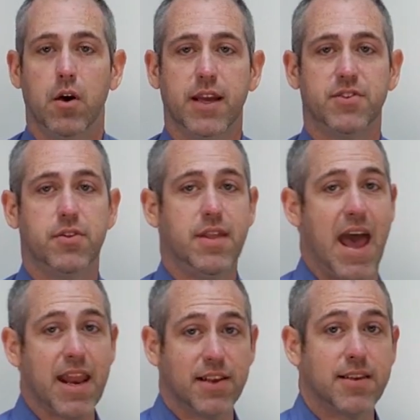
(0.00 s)
Okay, so
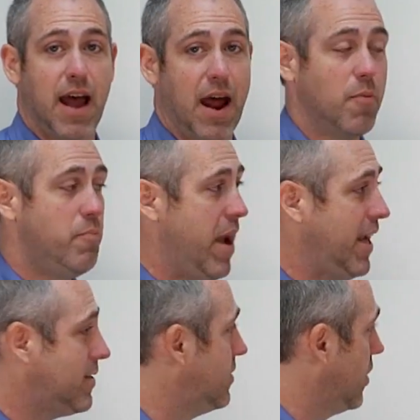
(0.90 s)
that is our
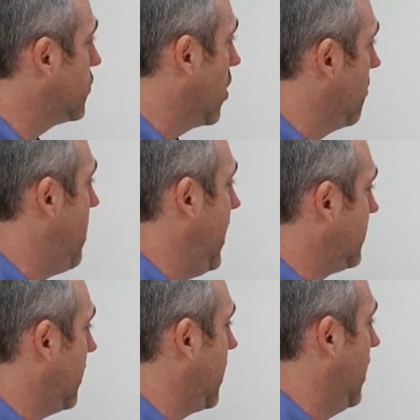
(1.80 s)
base, those are our
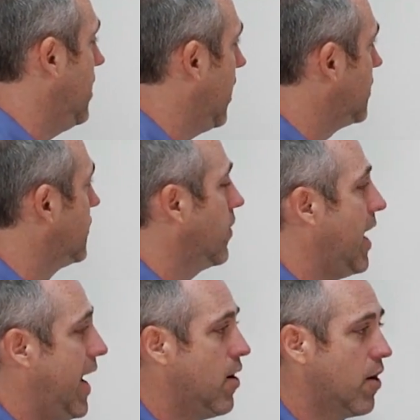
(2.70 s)
basic endings for
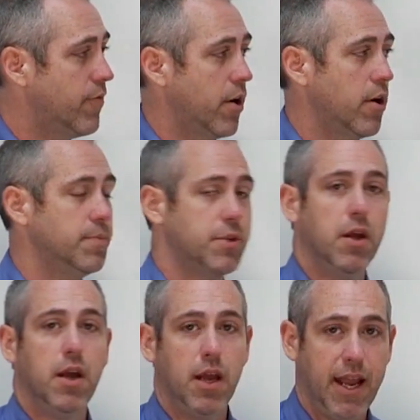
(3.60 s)
AR verbs
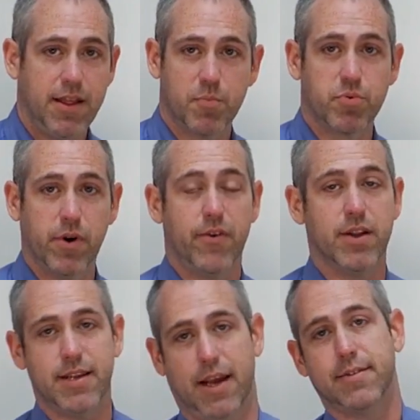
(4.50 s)
in the
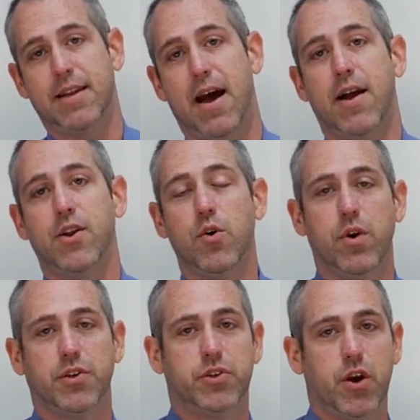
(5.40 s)
preterite tense. Now I do want
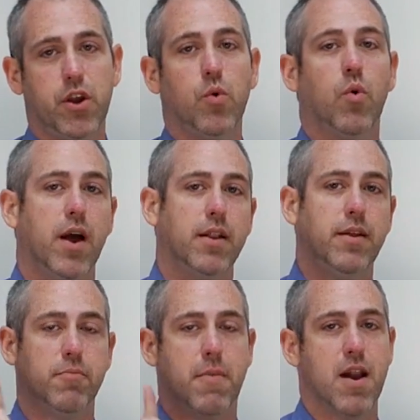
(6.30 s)
to show you one
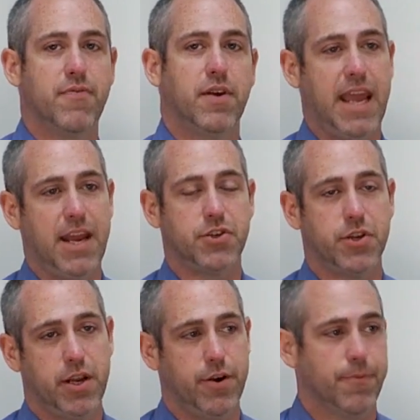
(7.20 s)
little modification
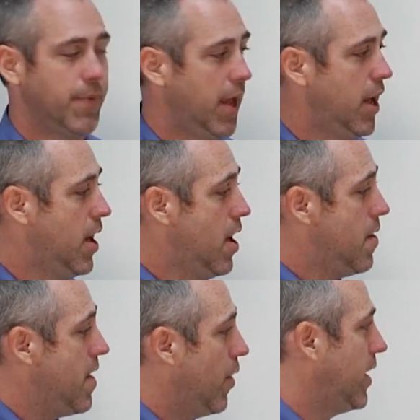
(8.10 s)
here
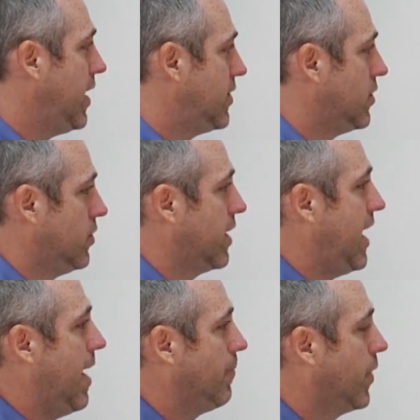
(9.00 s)
that we need to look
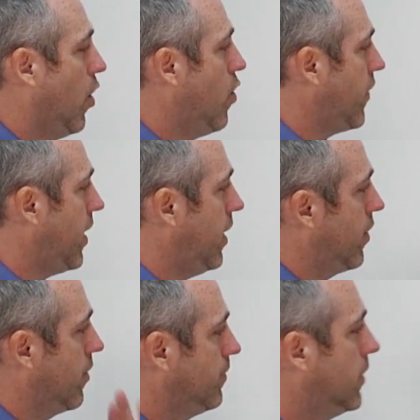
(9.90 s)
at. Over
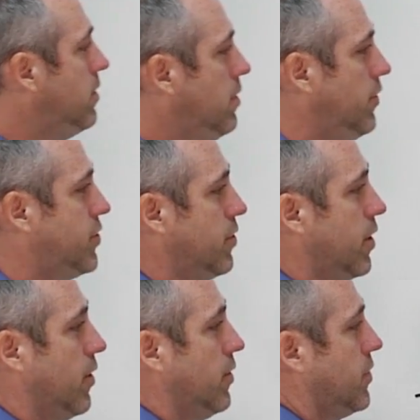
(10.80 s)
here to
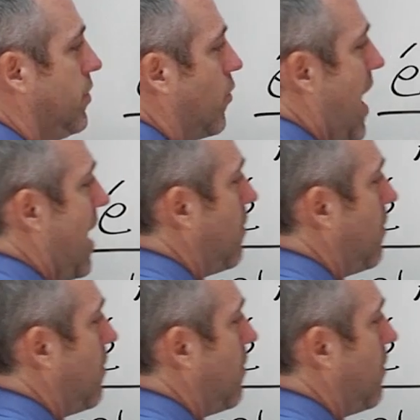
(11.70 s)
the right,